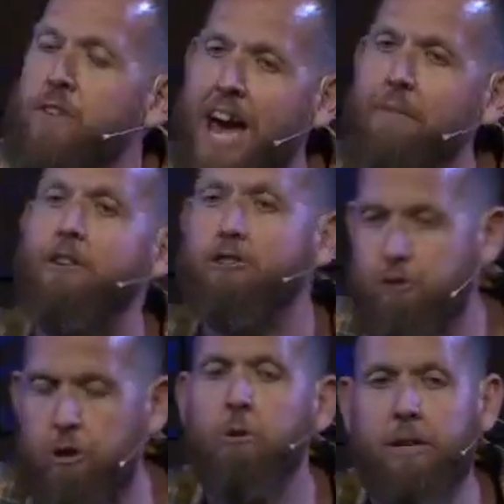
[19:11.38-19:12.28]
never
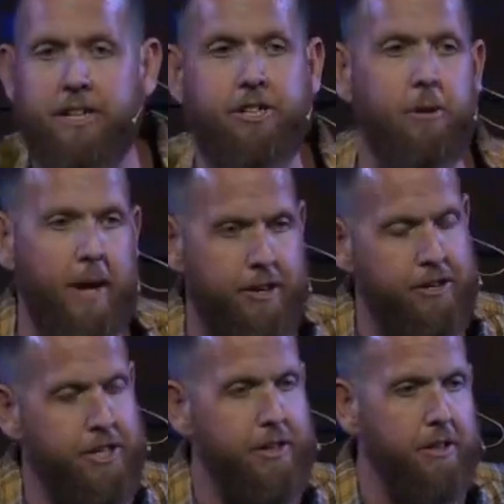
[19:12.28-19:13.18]
truly
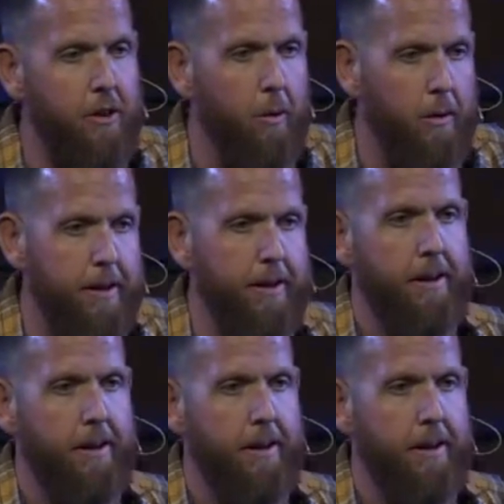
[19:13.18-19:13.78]
surrendered to the Lord.